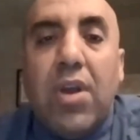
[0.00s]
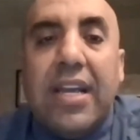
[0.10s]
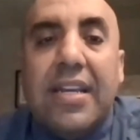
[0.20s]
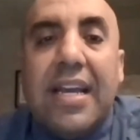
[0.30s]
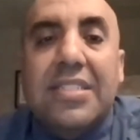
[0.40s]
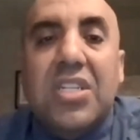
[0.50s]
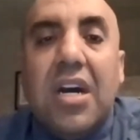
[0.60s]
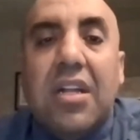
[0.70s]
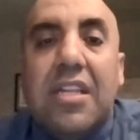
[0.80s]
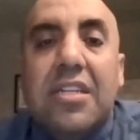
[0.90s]
recognize
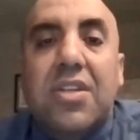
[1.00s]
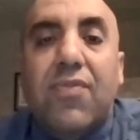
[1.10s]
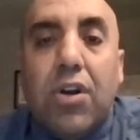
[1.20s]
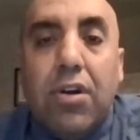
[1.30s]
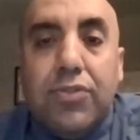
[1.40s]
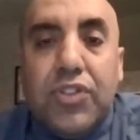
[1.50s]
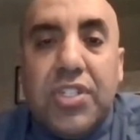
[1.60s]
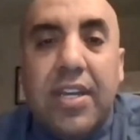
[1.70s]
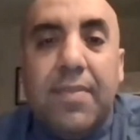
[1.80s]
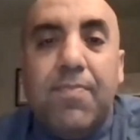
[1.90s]
the ugliness of our own
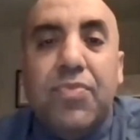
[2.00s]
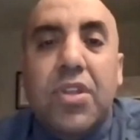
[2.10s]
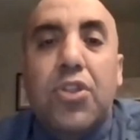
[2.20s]
sin,